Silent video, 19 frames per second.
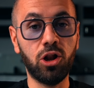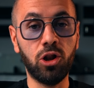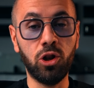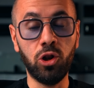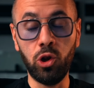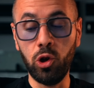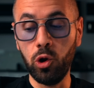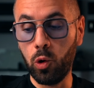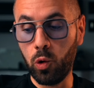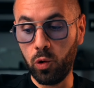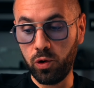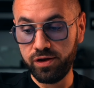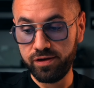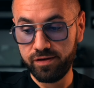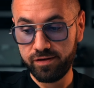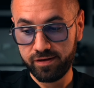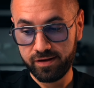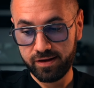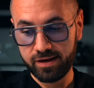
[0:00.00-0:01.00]

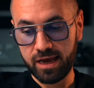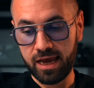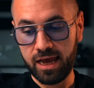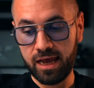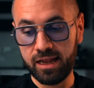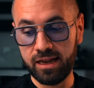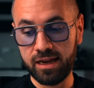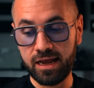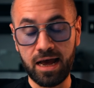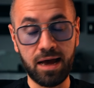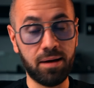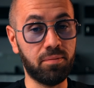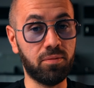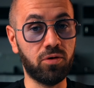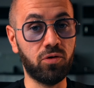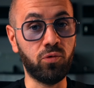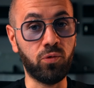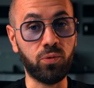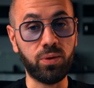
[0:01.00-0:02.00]
Lois, and I'm
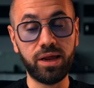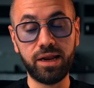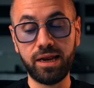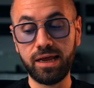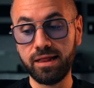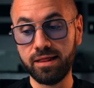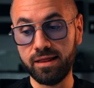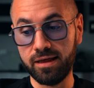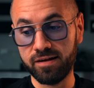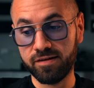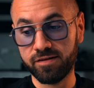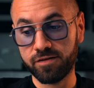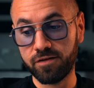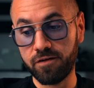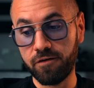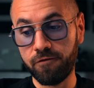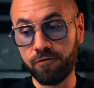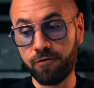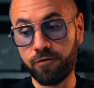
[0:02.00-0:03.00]
reading this
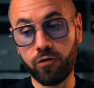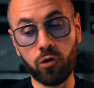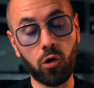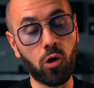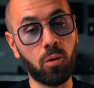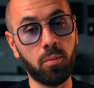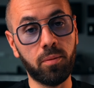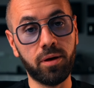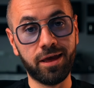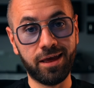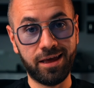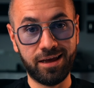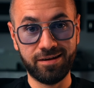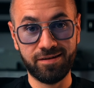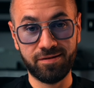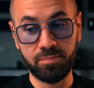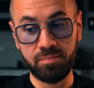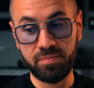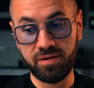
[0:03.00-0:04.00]
from
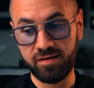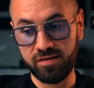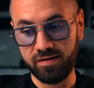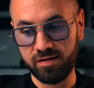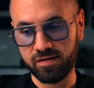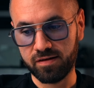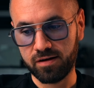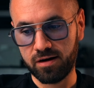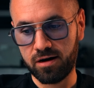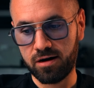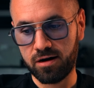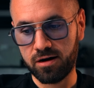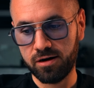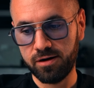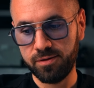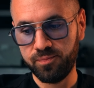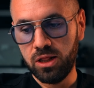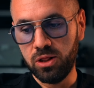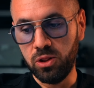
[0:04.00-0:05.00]
his business card.